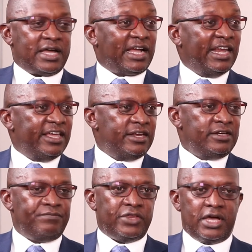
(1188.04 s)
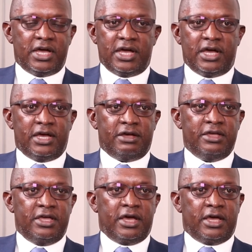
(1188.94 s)
are clean uh,
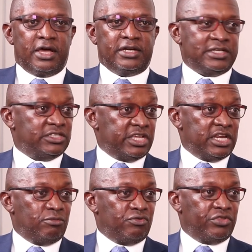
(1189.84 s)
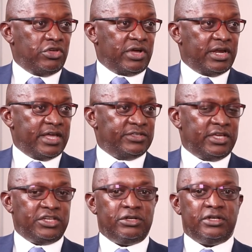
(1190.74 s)
and sustainable for the
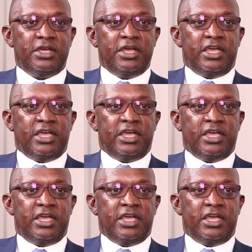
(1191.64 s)
organization.